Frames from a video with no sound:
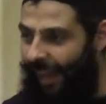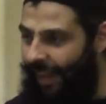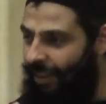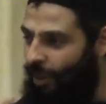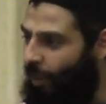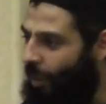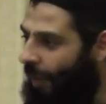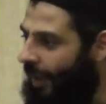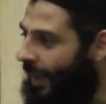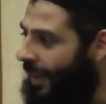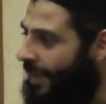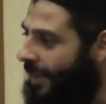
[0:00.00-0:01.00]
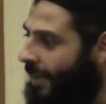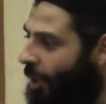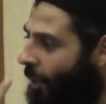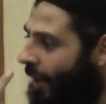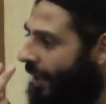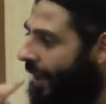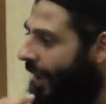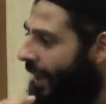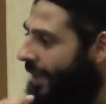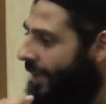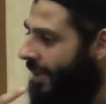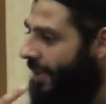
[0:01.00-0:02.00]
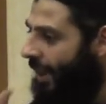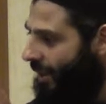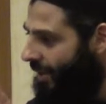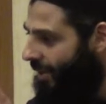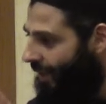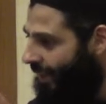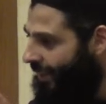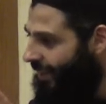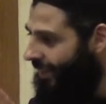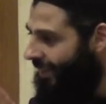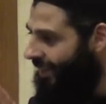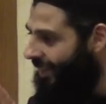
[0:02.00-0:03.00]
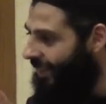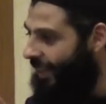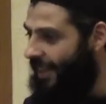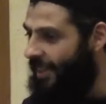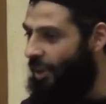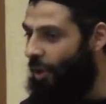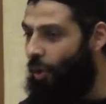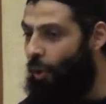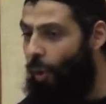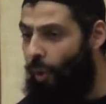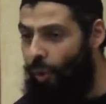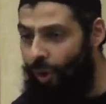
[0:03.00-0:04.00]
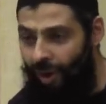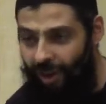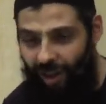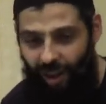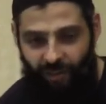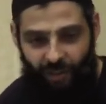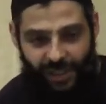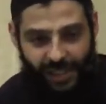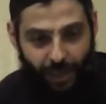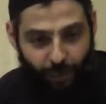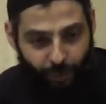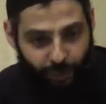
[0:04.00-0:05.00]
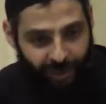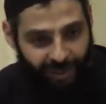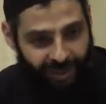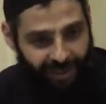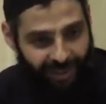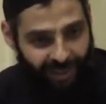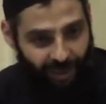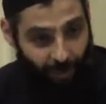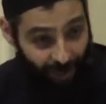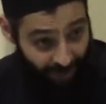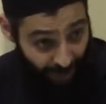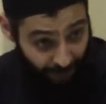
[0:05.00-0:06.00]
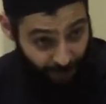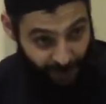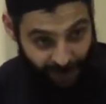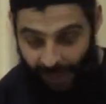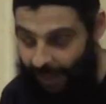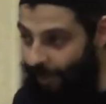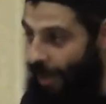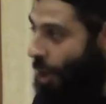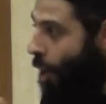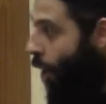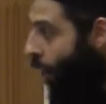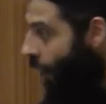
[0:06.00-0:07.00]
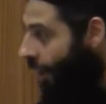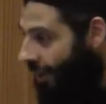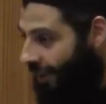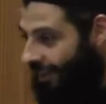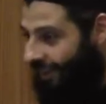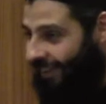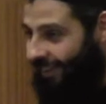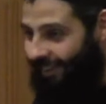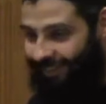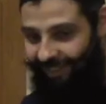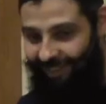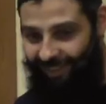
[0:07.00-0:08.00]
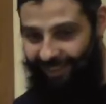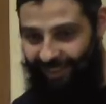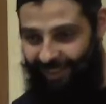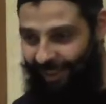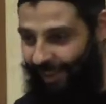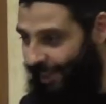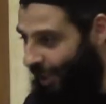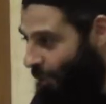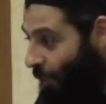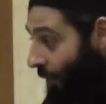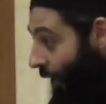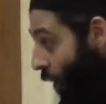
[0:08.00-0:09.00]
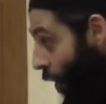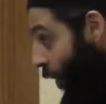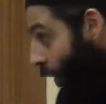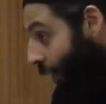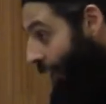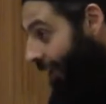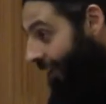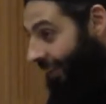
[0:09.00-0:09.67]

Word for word: Can't lower my gaze. Lowering the gaze is lust, right? That's a call of the self. My nafs is telling me, look. There is this movie, look.